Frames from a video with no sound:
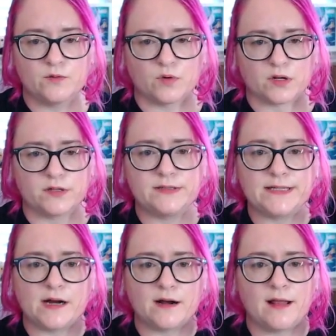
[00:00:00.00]
We're
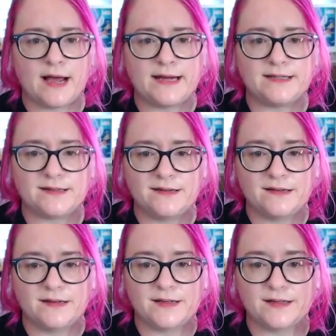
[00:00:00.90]
losing our light. There
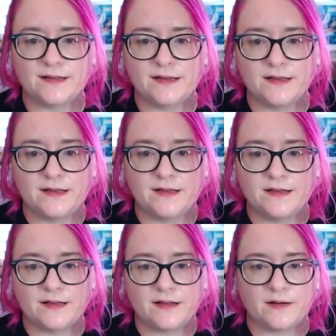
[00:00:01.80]

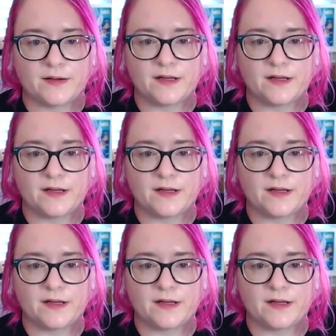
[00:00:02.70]
we